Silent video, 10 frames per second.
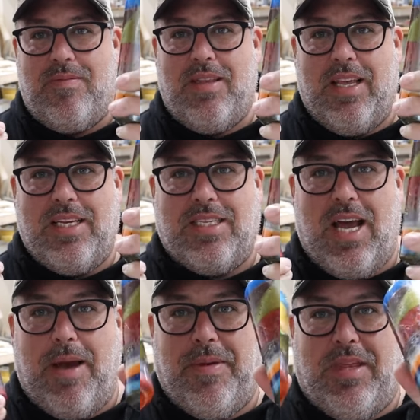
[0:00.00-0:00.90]
these
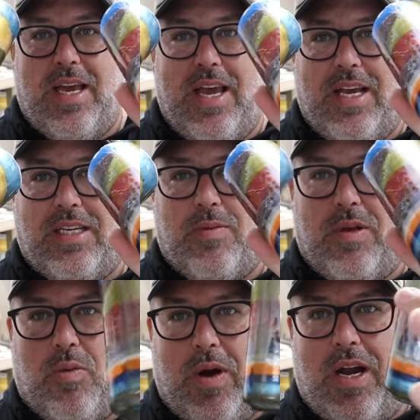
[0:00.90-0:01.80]
type of things
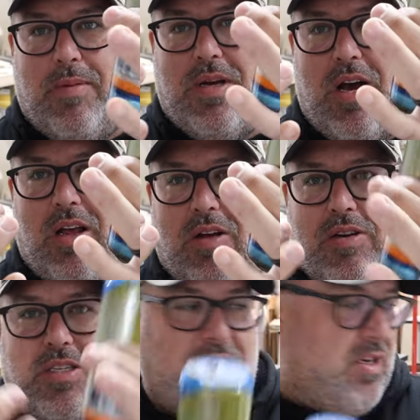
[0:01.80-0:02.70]
with random
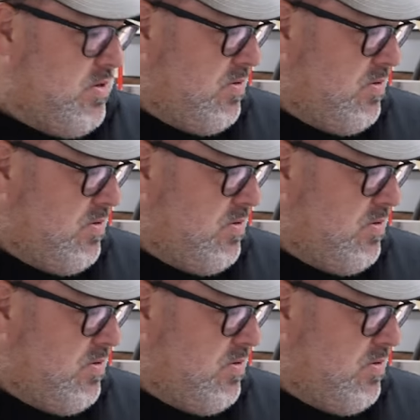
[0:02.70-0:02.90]
colors.